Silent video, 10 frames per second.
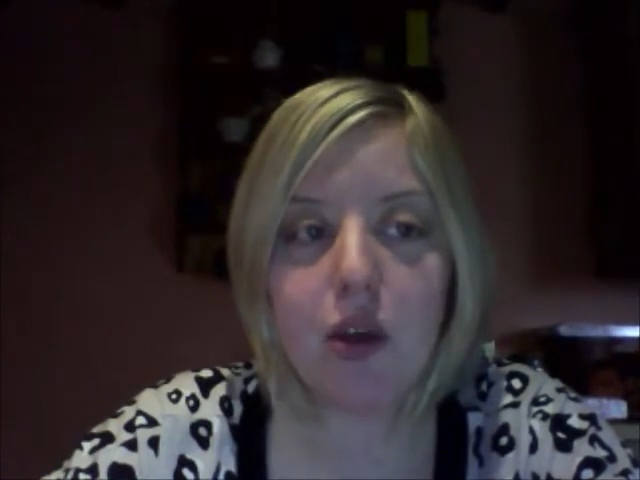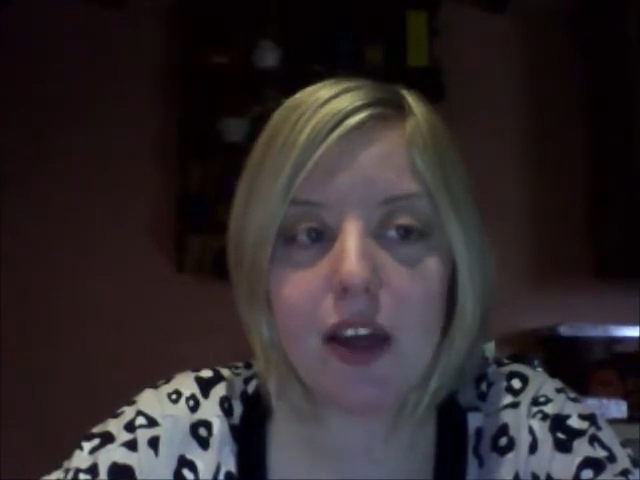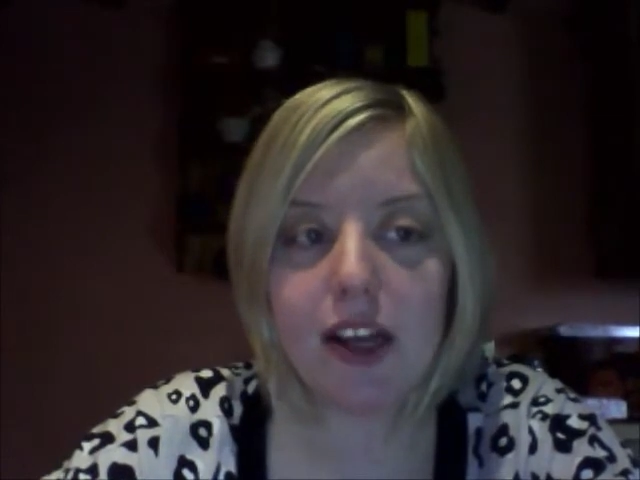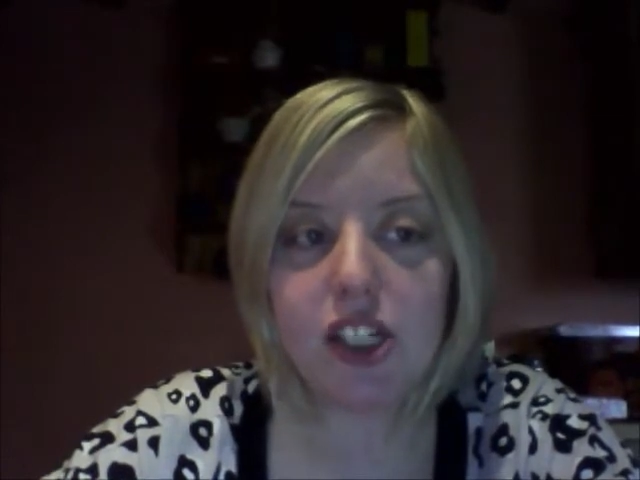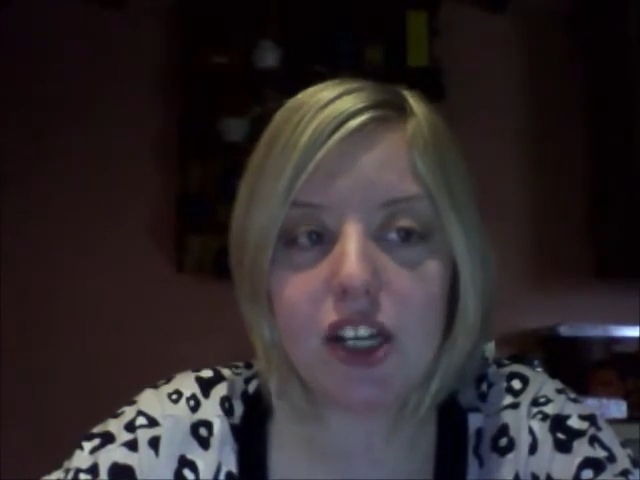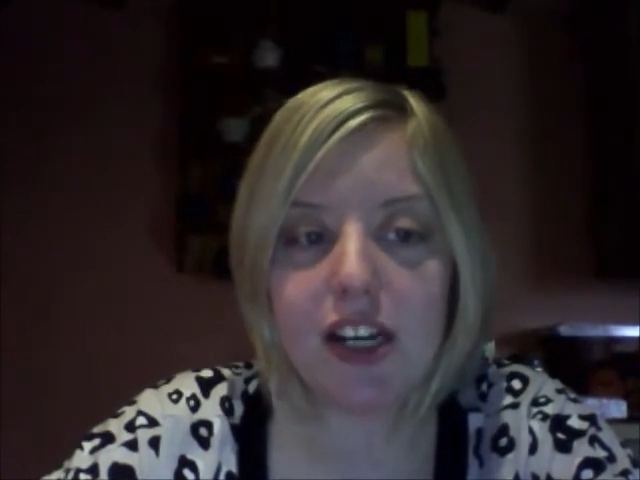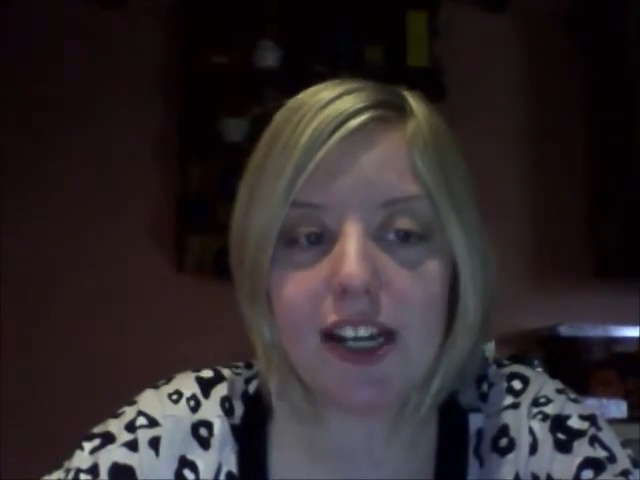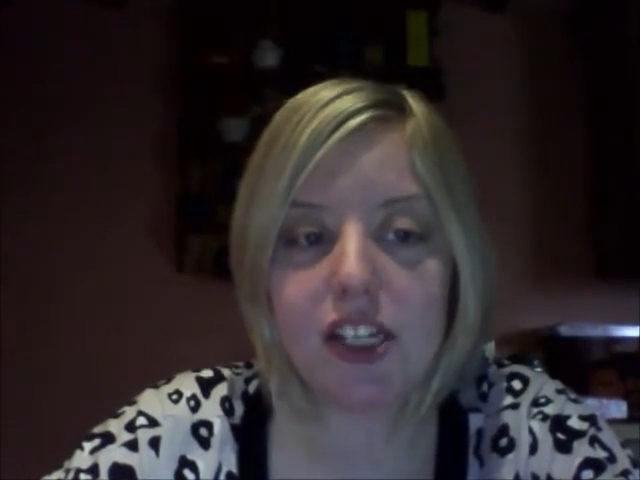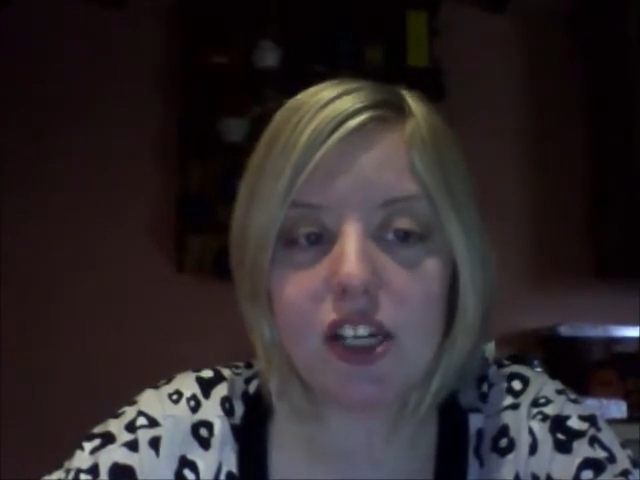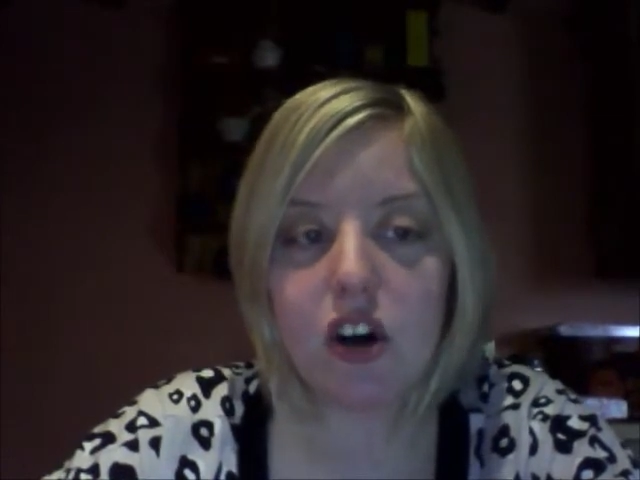things you
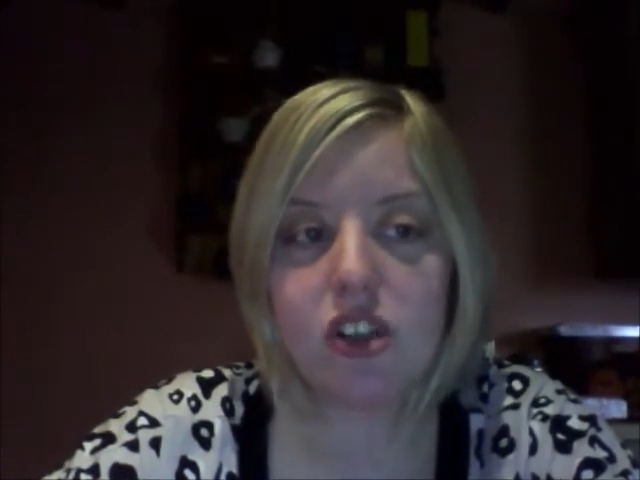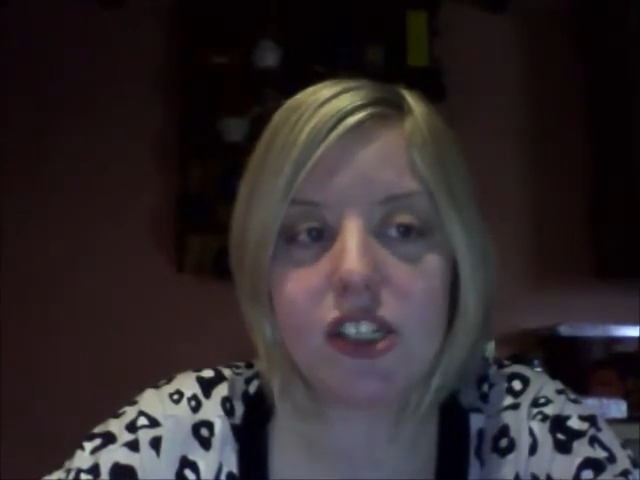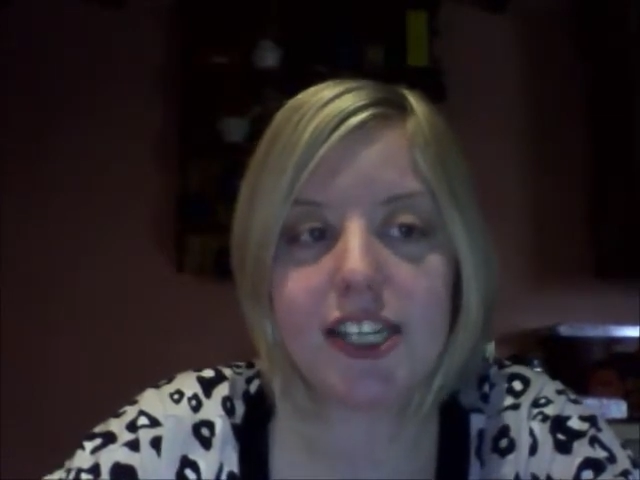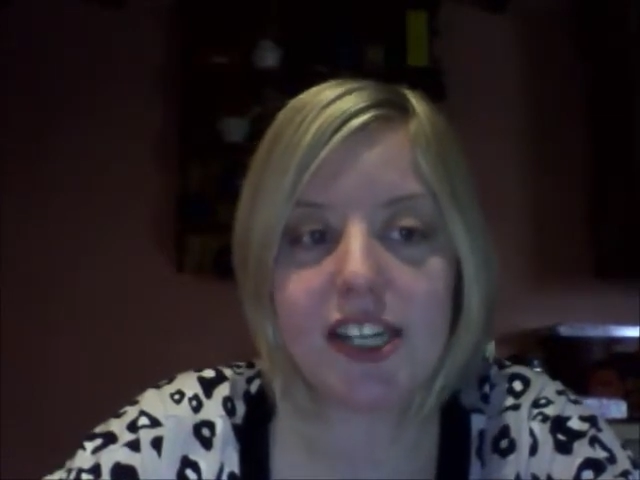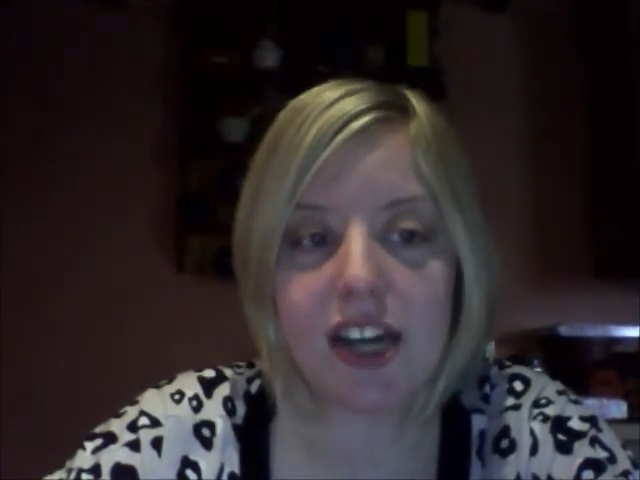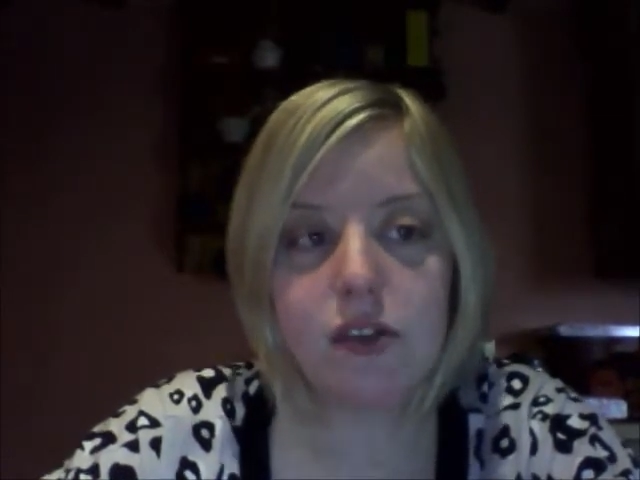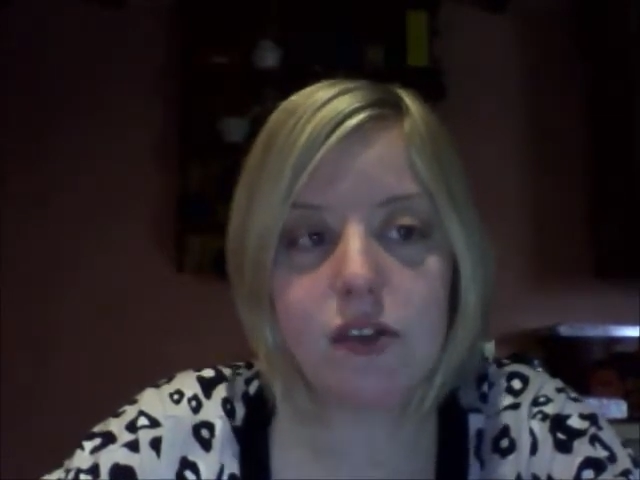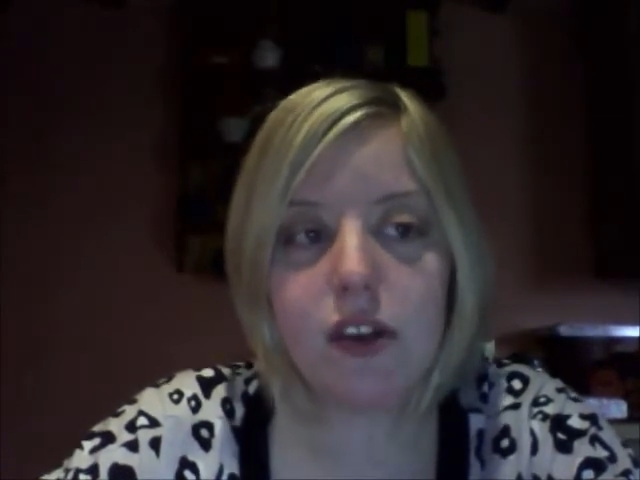need to consider.